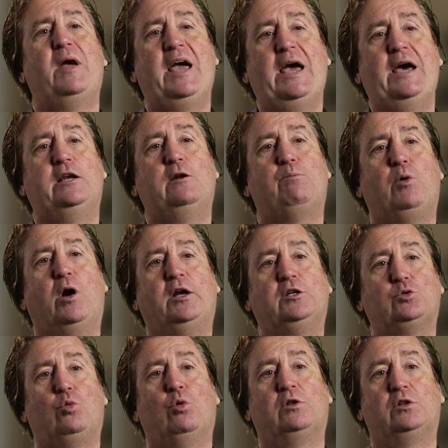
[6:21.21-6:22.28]

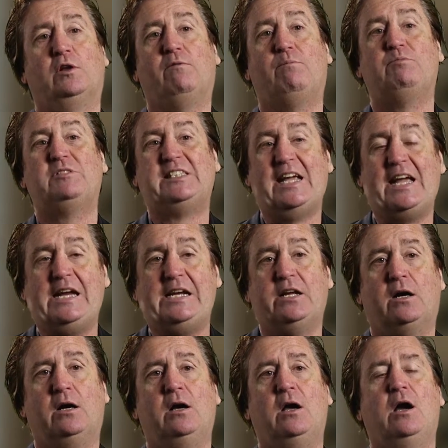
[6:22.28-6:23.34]
petabytes worth of
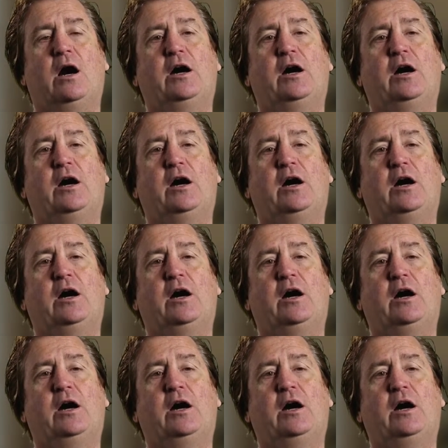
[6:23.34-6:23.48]
data